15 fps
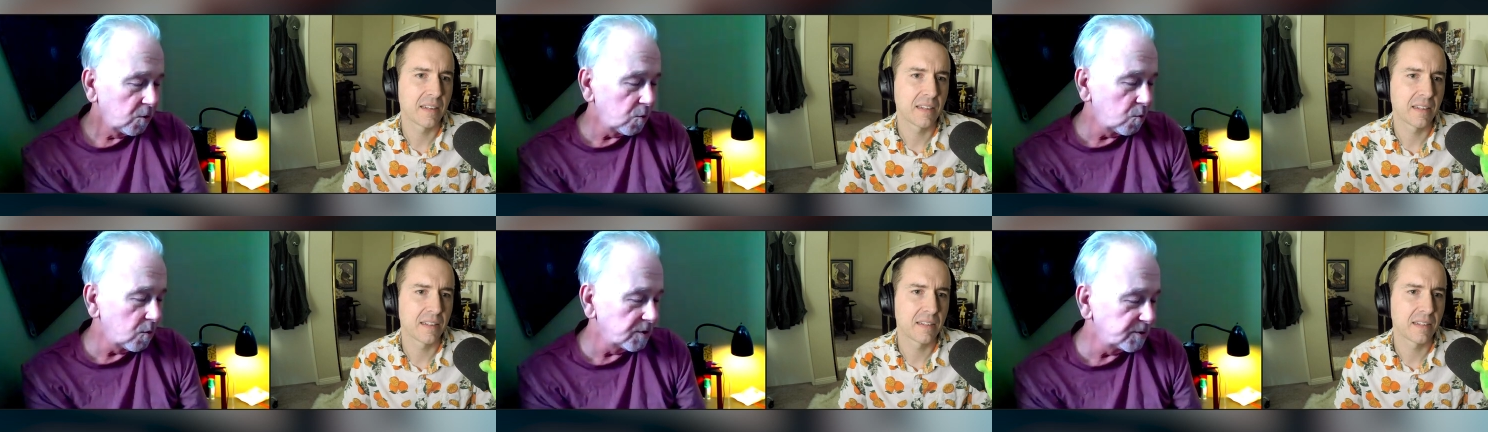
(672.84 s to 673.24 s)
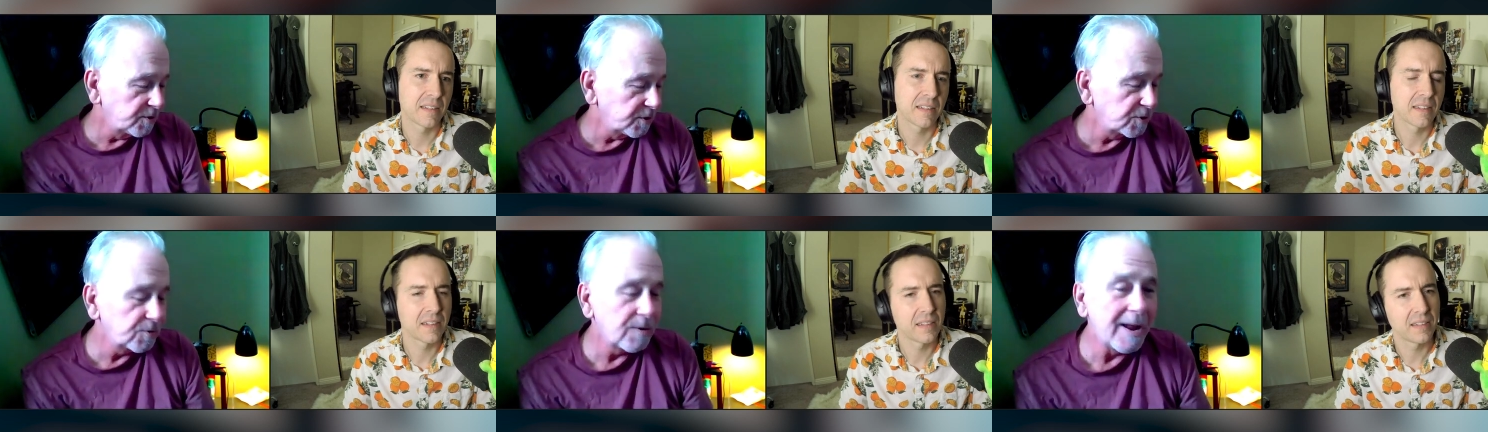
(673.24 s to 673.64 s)
Speaker 1: who was
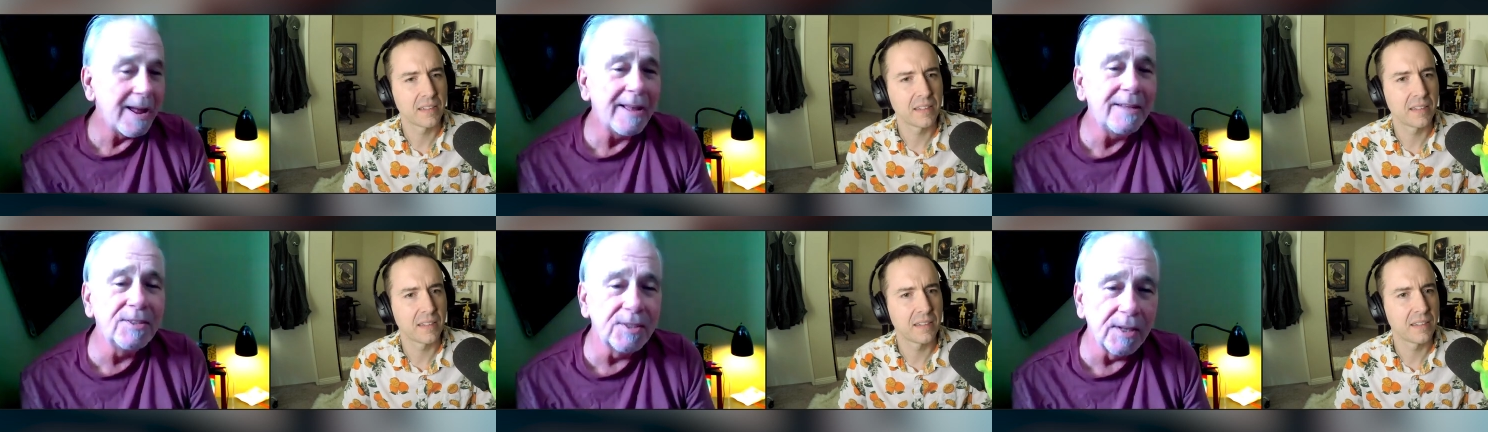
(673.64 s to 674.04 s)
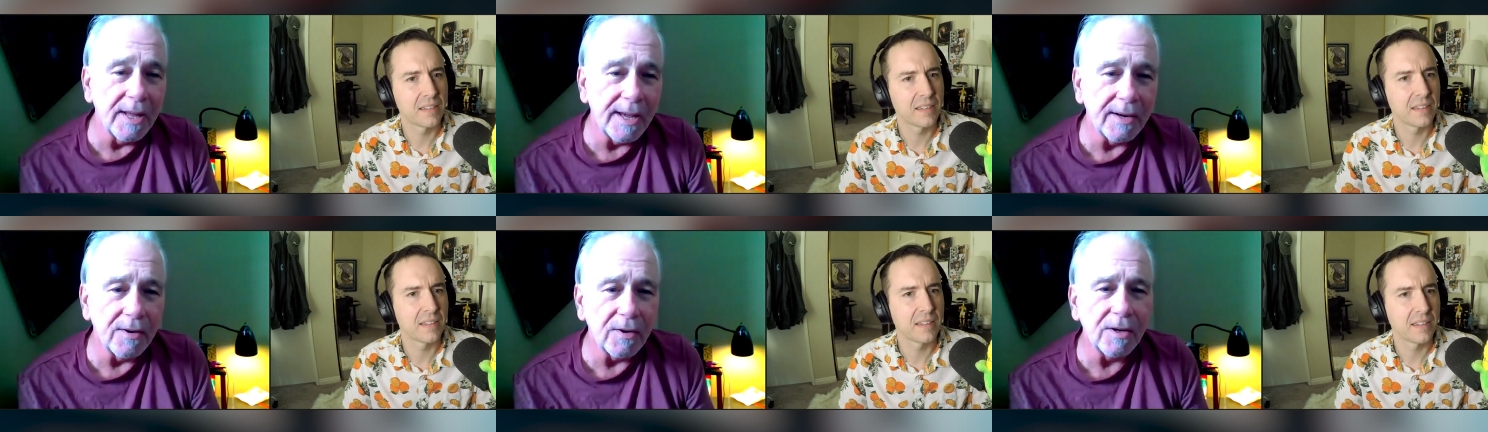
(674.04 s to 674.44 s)
the
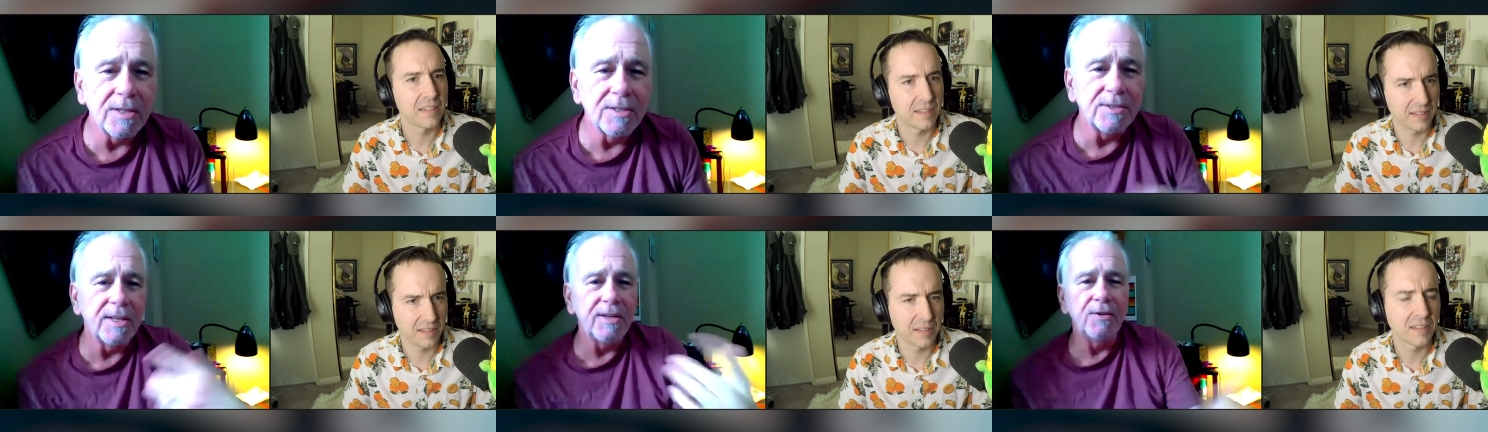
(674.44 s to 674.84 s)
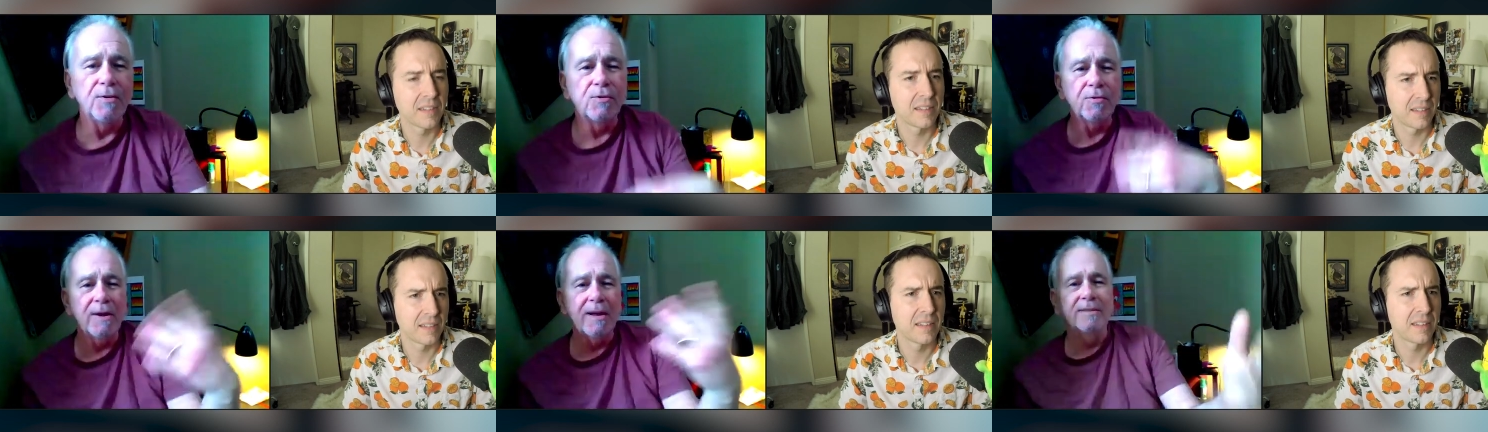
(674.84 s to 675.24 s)
translator, because they
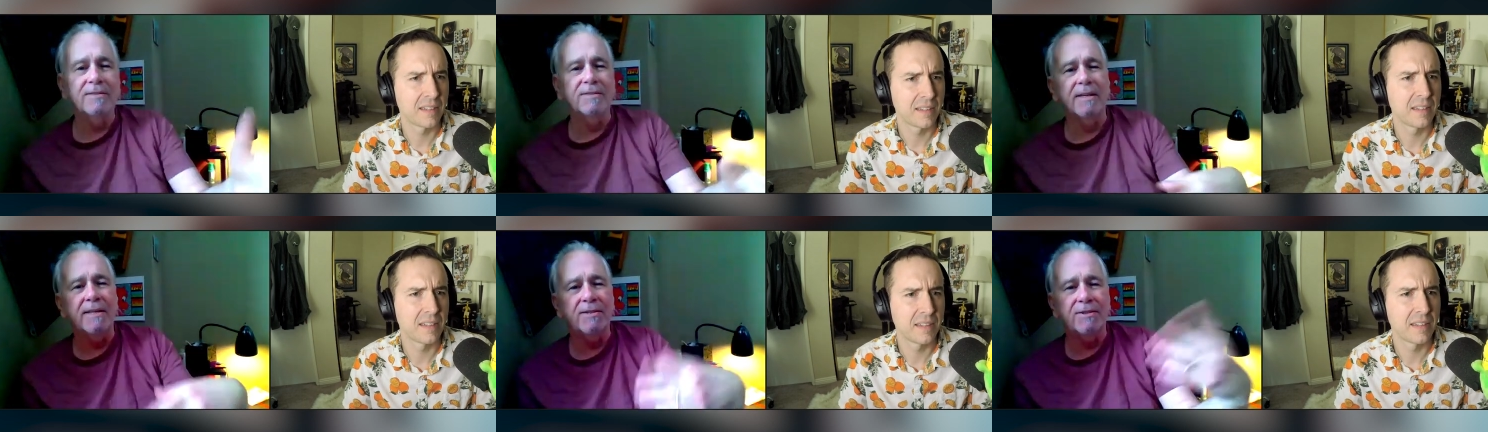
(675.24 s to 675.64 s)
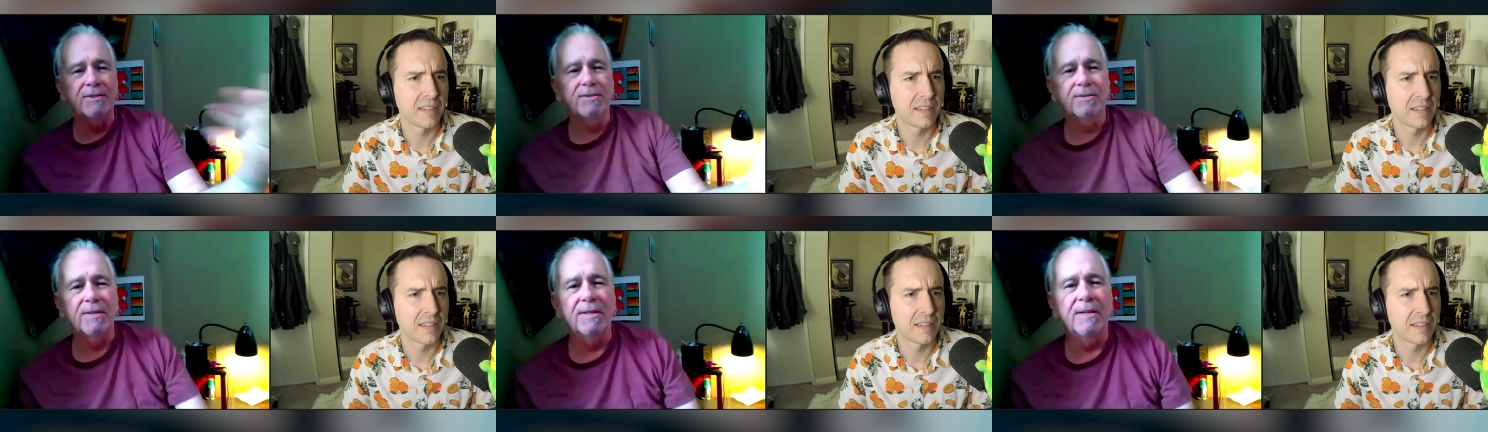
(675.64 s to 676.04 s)
do
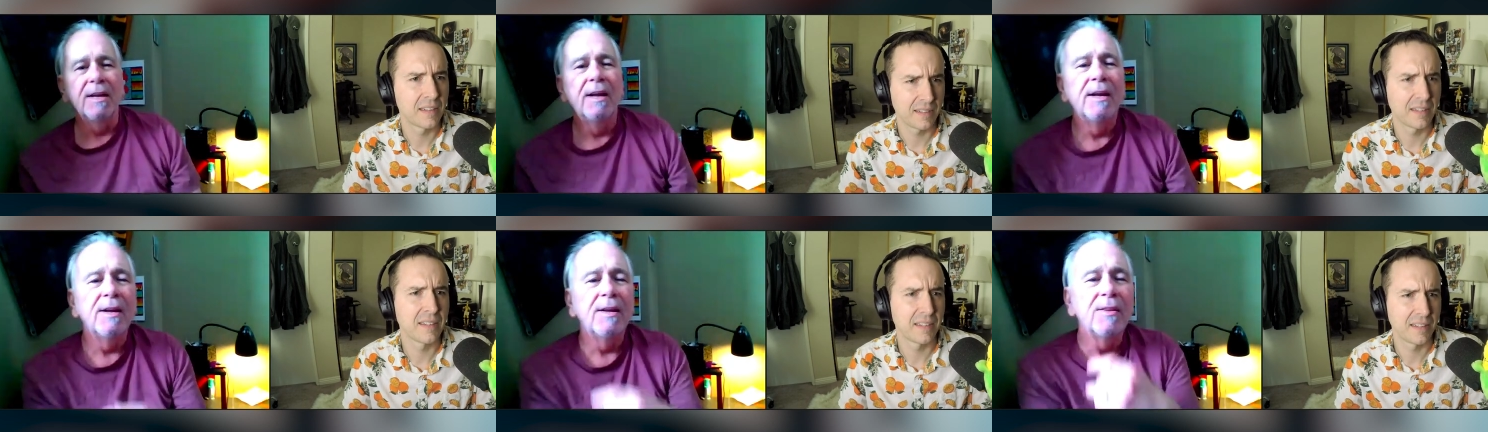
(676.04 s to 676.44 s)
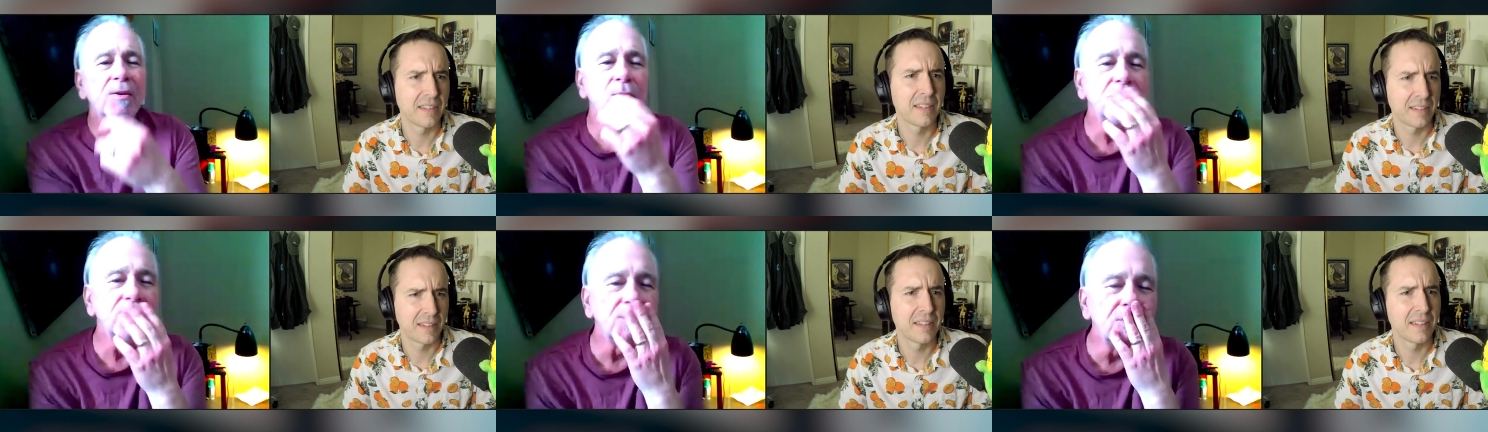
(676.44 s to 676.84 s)
translations, and it
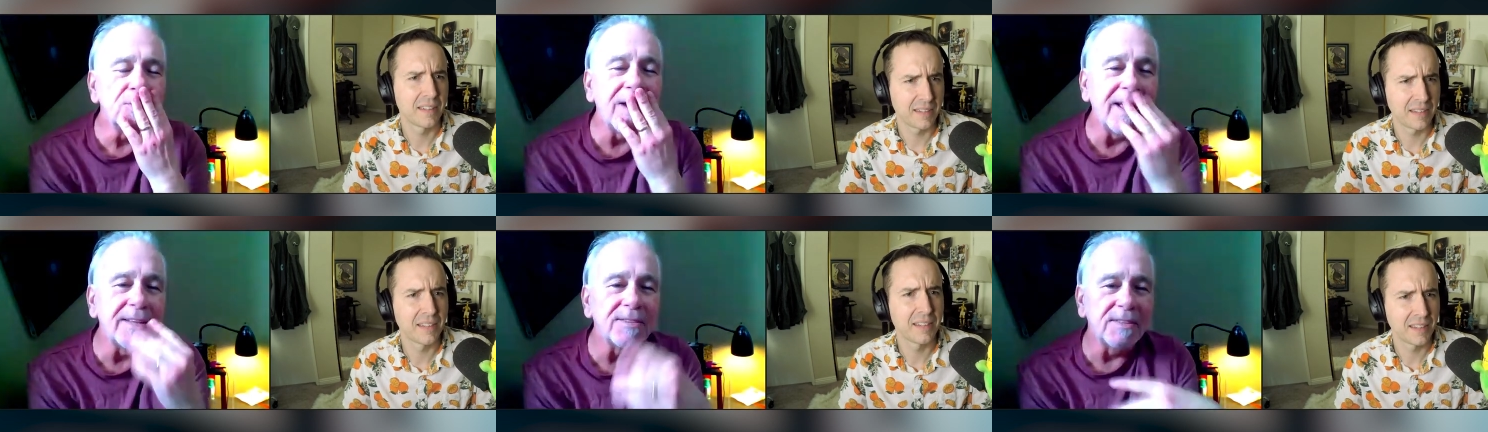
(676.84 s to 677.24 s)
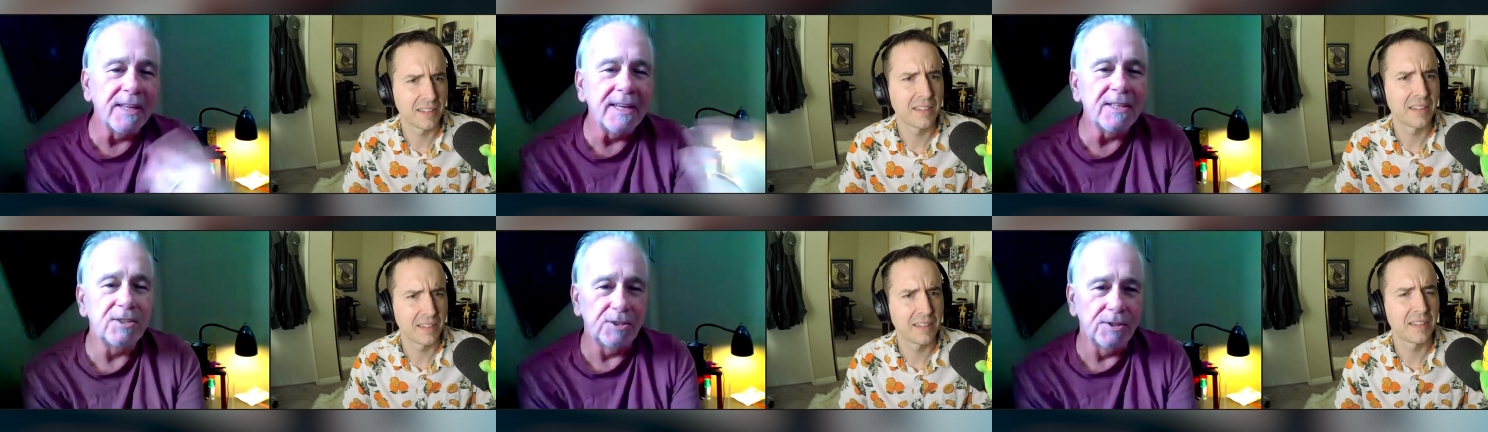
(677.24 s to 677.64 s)
was a
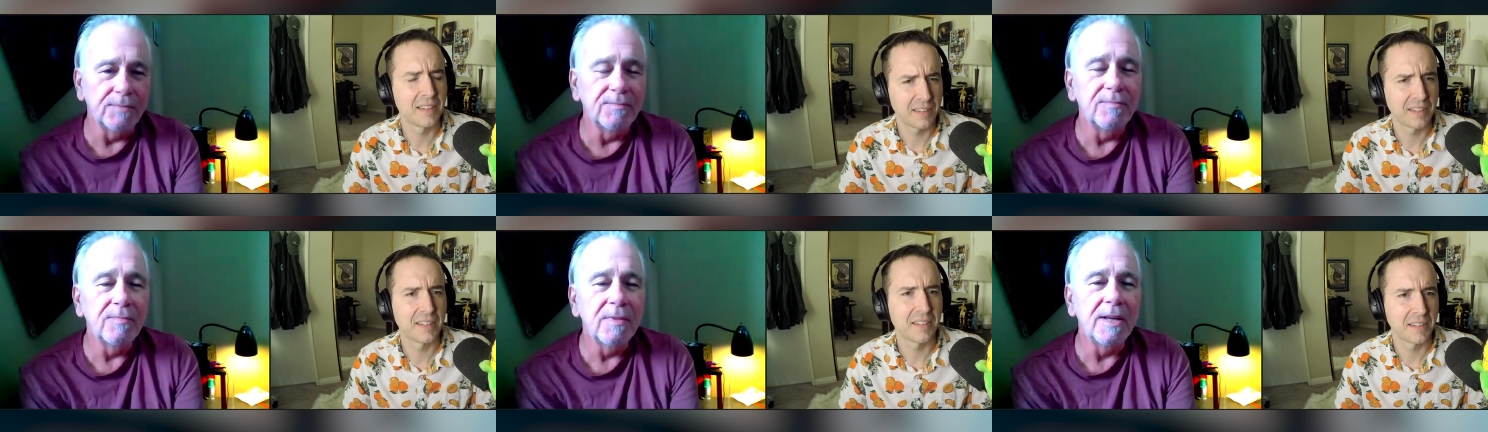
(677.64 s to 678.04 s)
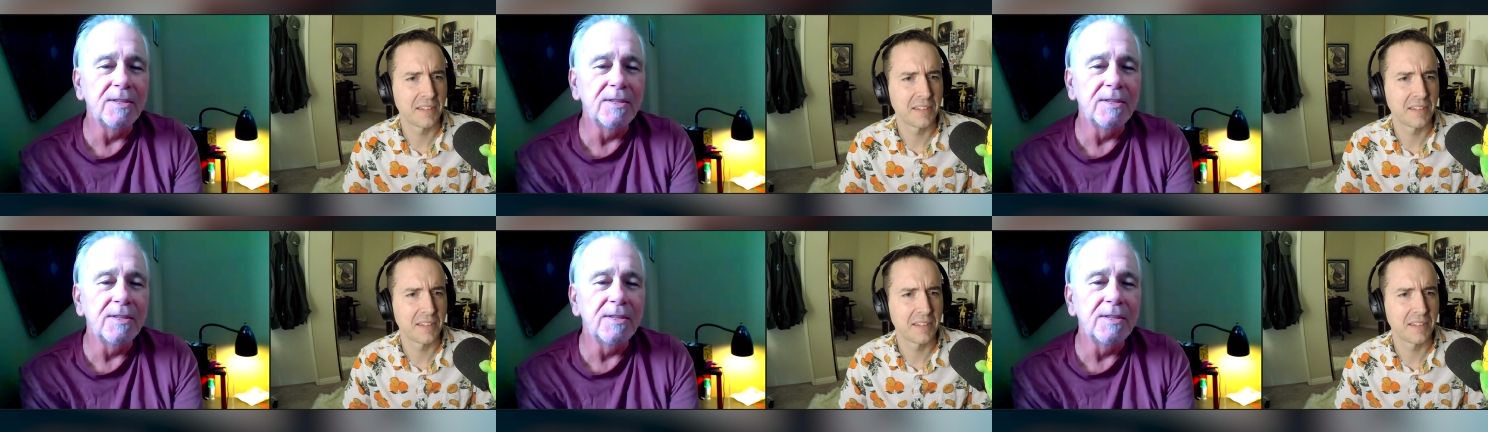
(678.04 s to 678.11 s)
translation.